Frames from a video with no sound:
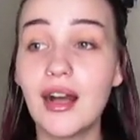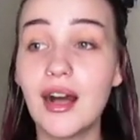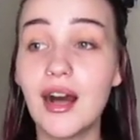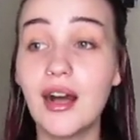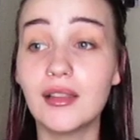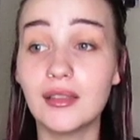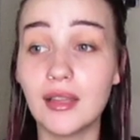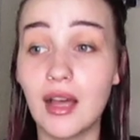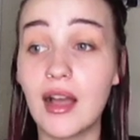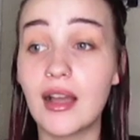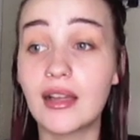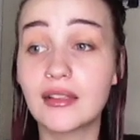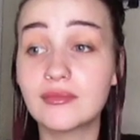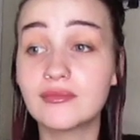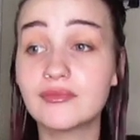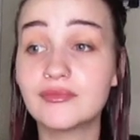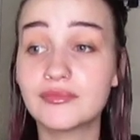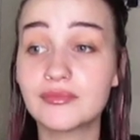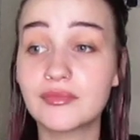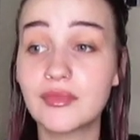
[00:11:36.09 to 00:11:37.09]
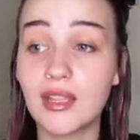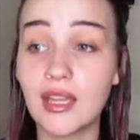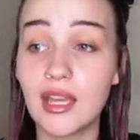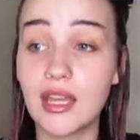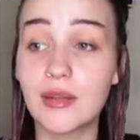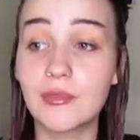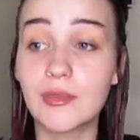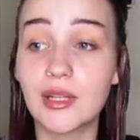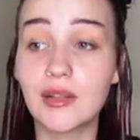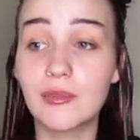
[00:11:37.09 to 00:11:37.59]
a lot,
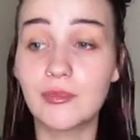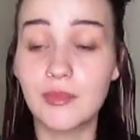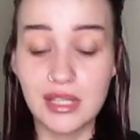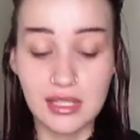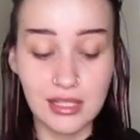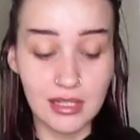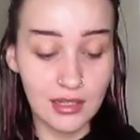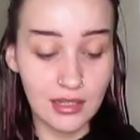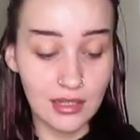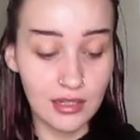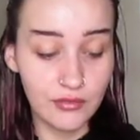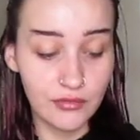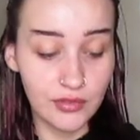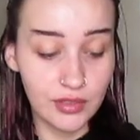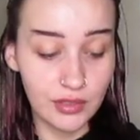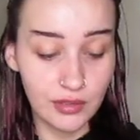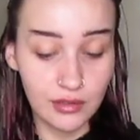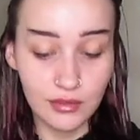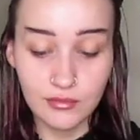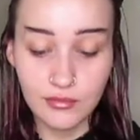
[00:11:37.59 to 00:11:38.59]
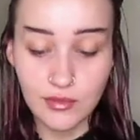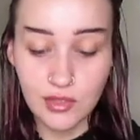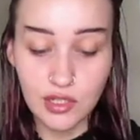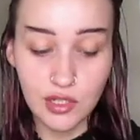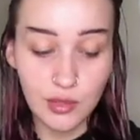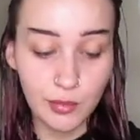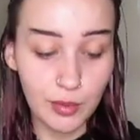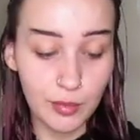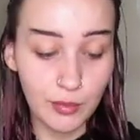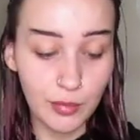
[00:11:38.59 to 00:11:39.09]
and I'm gonna miss it and feel
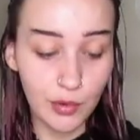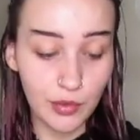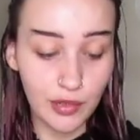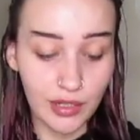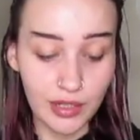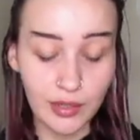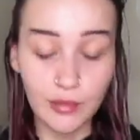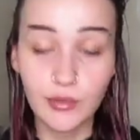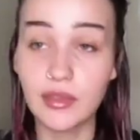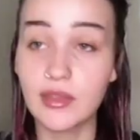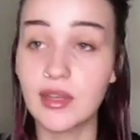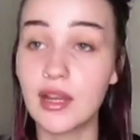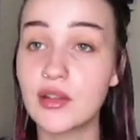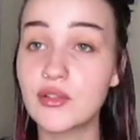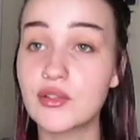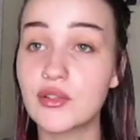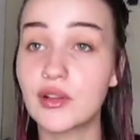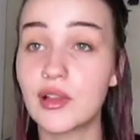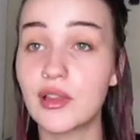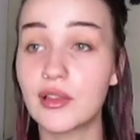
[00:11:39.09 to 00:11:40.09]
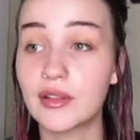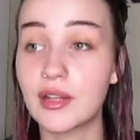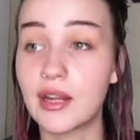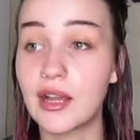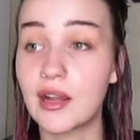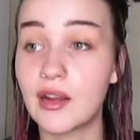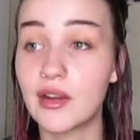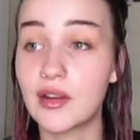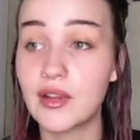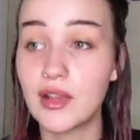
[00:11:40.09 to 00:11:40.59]
super boring with natural colored
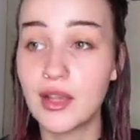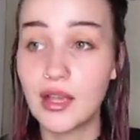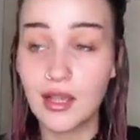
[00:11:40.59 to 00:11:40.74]
hair,